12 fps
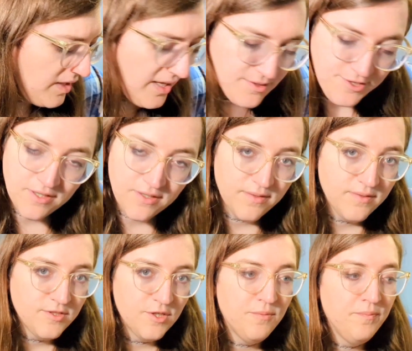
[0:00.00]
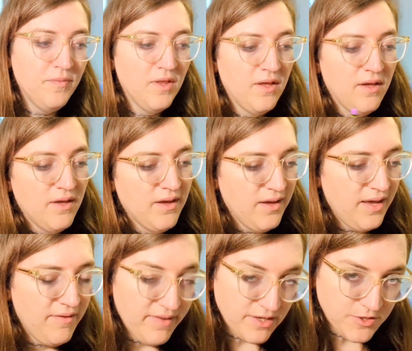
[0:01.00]
Yeah, sure. So,
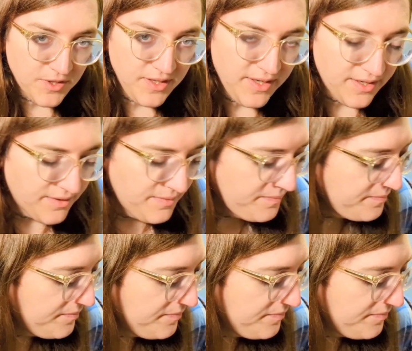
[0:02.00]
adventuring gear,